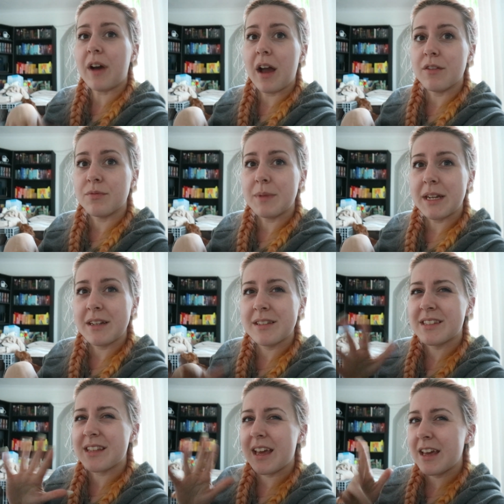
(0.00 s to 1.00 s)
5
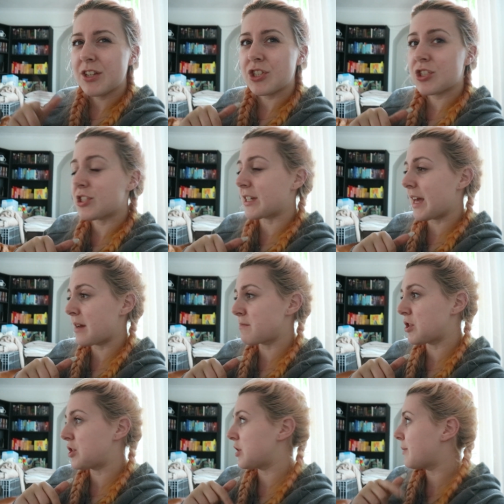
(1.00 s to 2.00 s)
minutes ish to get
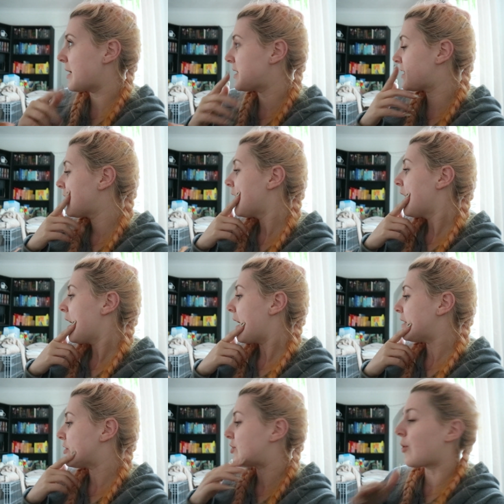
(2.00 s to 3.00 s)
him to do it.
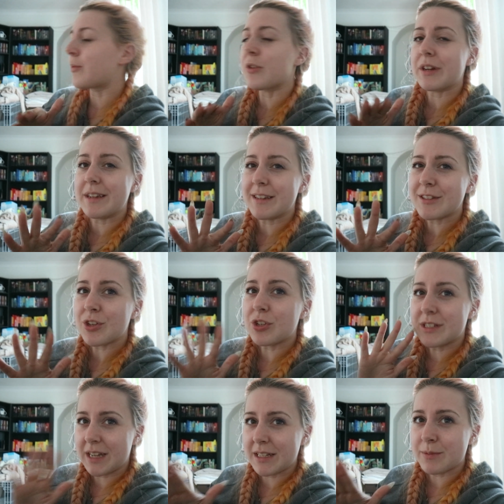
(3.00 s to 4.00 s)
And don't worry, he's
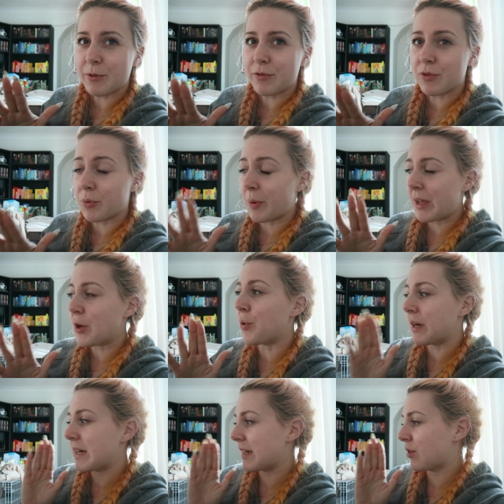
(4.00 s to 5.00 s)
not desperate for a wee.
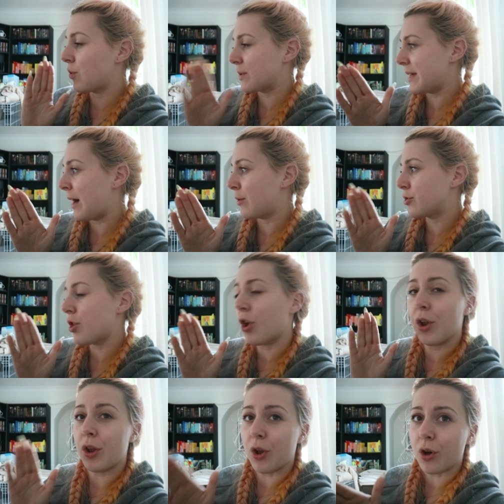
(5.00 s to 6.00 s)
Oakley goes out
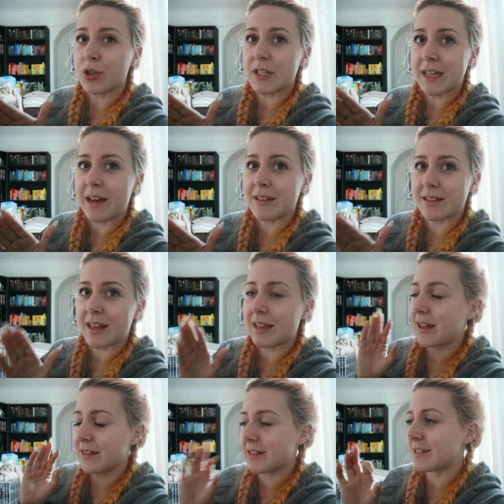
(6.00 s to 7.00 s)
a lot. He has
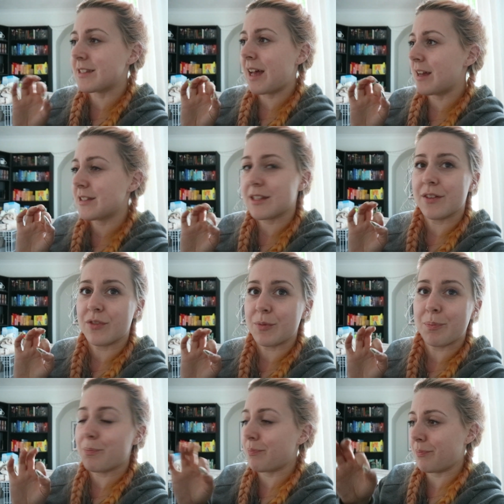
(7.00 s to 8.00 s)
like the size of
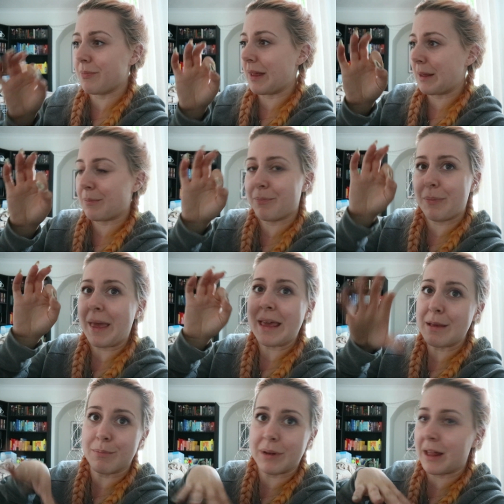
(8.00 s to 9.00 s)
a like
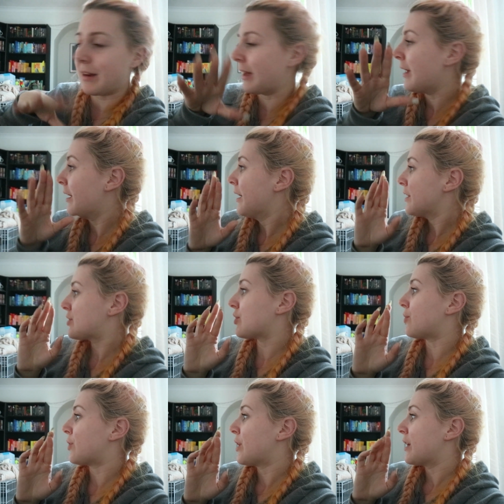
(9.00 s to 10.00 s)
pea bladder,
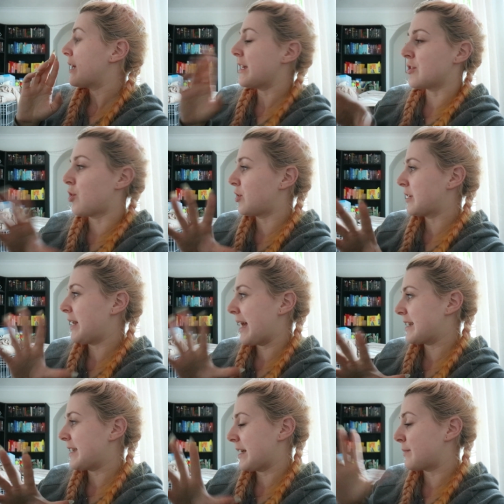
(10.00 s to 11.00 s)
so he's not
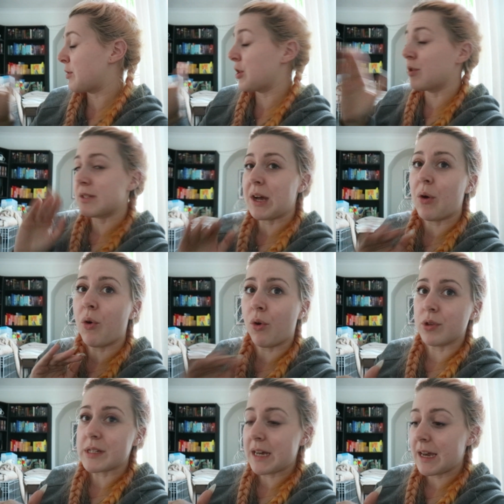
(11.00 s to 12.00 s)
like desperate. He goes out
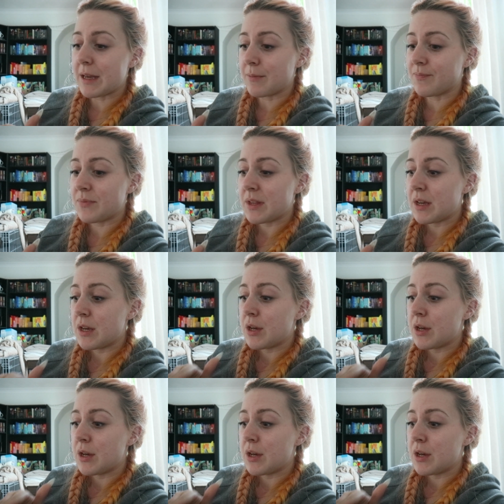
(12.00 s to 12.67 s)
all the time,